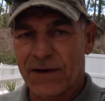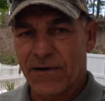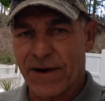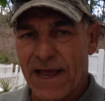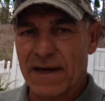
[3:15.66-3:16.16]

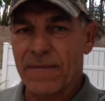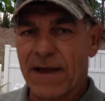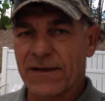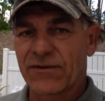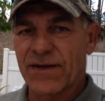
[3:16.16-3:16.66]
create
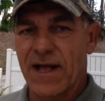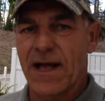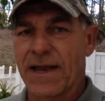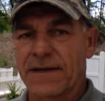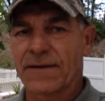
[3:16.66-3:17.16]
my
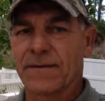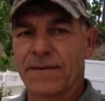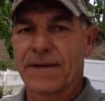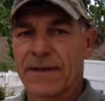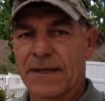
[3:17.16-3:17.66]
design,
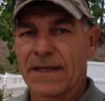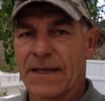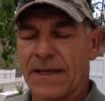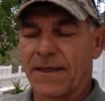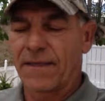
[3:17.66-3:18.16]

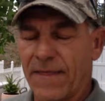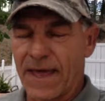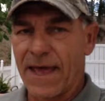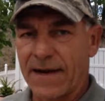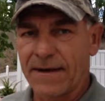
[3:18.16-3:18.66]

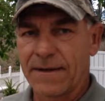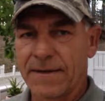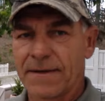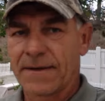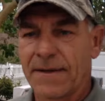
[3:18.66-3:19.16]

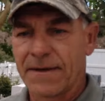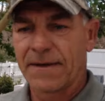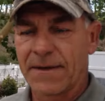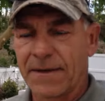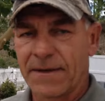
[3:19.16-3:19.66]
then
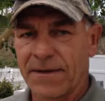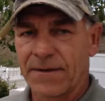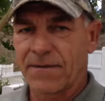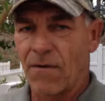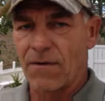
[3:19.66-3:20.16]

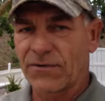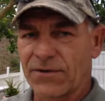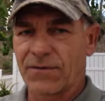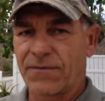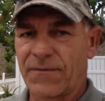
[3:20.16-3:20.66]

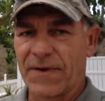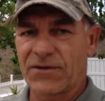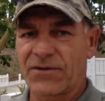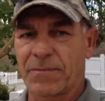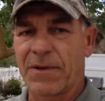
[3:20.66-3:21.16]
also
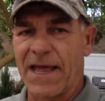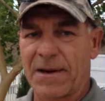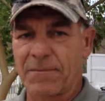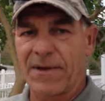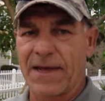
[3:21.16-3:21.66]
fix the
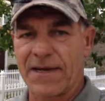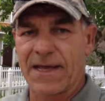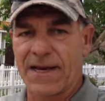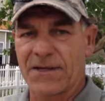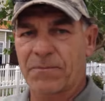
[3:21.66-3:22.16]
plant bed,
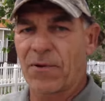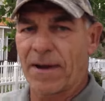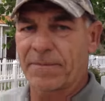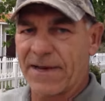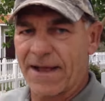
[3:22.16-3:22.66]
get it
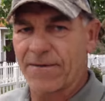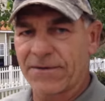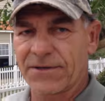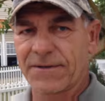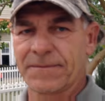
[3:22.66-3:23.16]
prepped out,
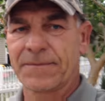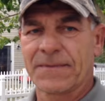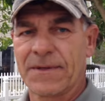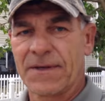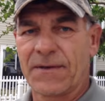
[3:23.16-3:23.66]

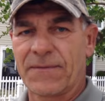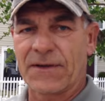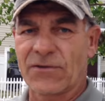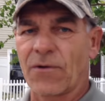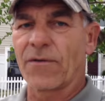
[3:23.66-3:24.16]

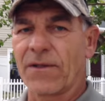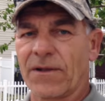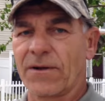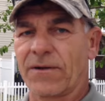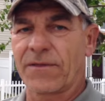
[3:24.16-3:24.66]
fix all the
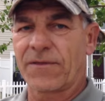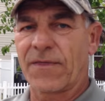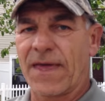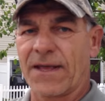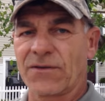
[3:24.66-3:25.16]
little
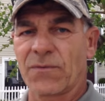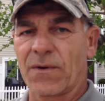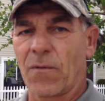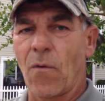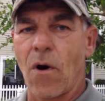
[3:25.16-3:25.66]
things
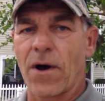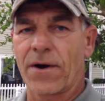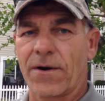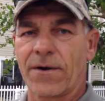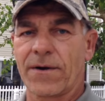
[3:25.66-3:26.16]
where
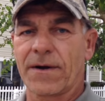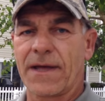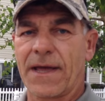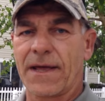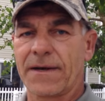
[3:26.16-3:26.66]
water
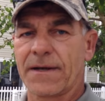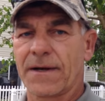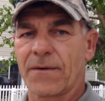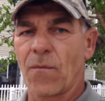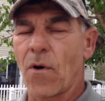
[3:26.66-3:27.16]
and
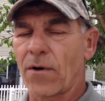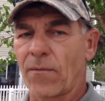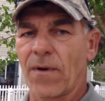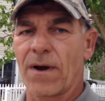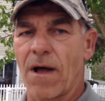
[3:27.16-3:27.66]
uh, water
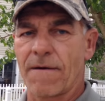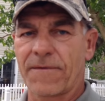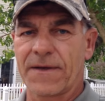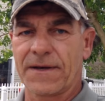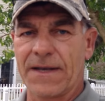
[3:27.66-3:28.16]

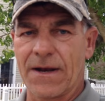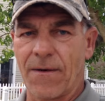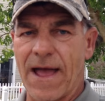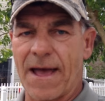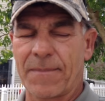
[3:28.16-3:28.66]
runoff can you know
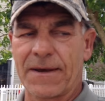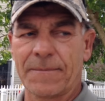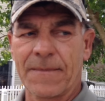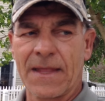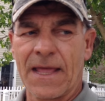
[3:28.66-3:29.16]

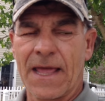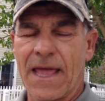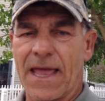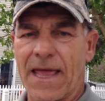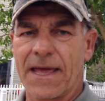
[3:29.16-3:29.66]

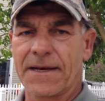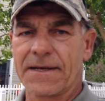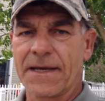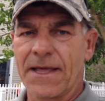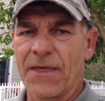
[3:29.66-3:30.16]
happen, and
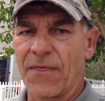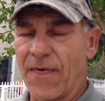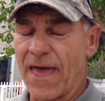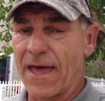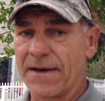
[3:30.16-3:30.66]

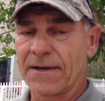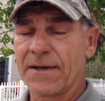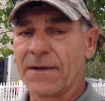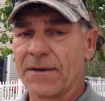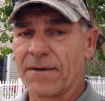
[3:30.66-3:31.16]
then
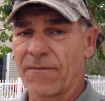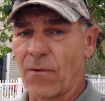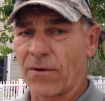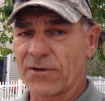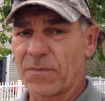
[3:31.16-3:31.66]
of
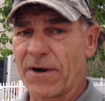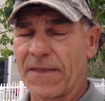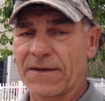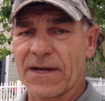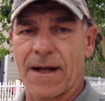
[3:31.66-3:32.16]
course bring
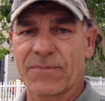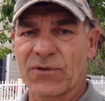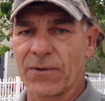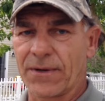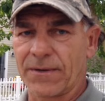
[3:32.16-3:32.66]
in the
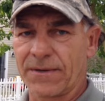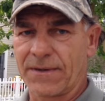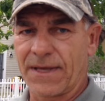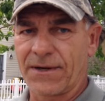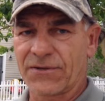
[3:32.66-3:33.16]
topsoil,
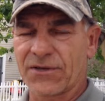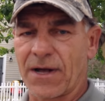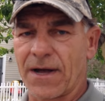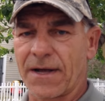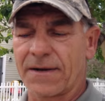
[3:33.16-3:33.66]
then the
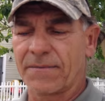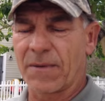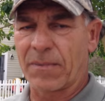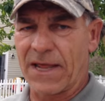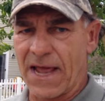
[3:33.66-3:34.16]
sod,
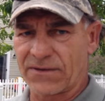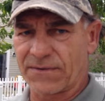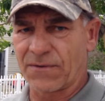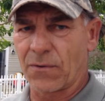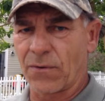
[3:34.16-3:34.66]
the plants
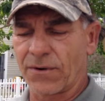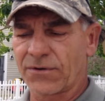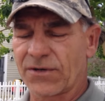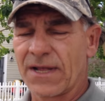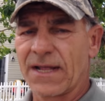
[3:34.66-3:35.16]
of
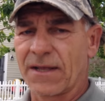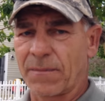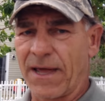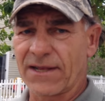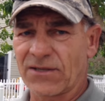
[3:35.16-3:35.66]
course,
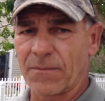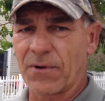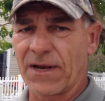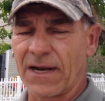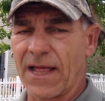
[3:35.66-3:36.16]
plants I'll
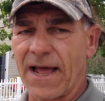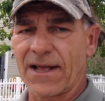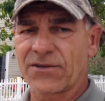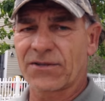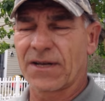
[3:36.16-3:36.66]
put in
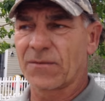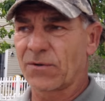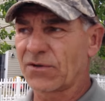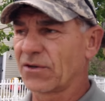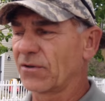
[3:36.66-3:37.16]
last. Uh,
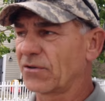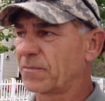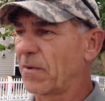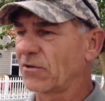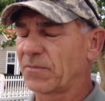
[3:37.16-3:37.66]
we're still
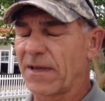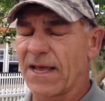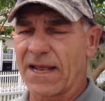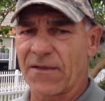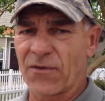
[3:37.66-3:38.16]
supposed to be
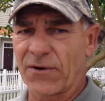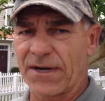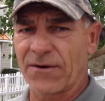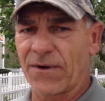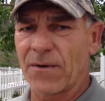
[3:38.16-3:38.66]
getting
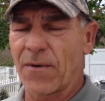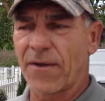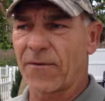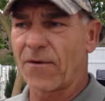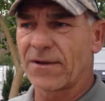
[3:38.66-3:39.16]
30 degree
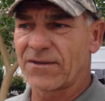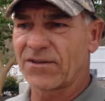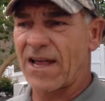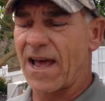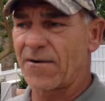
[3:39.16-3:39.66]
weather on
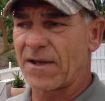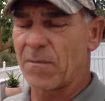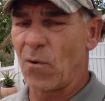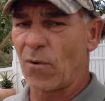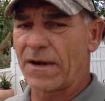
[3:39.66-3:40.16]
Saturday
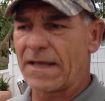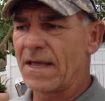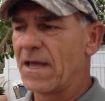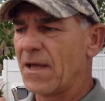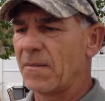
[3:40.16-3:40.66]
morning,
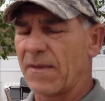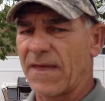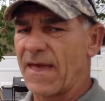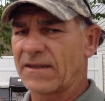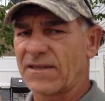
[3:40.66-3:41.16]
but
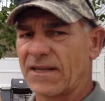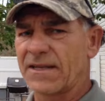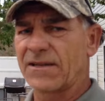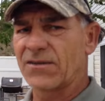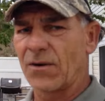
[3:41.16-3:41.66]
that's it.
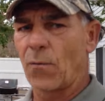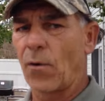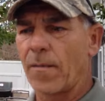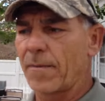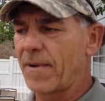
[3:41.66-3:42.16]
And it's going to
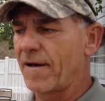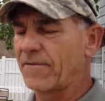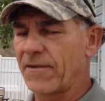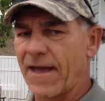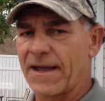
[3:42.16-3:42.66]
warm up
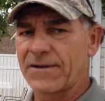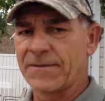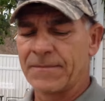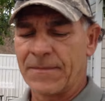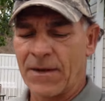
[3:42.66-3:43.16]
after that.
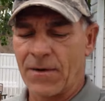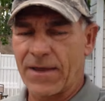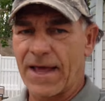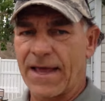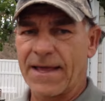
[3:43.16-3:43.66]

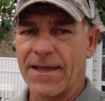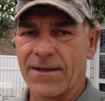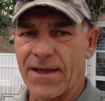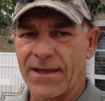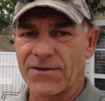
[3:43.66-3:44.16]
Okay,
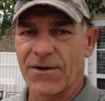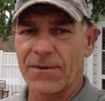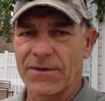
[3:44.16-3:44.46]
you guys know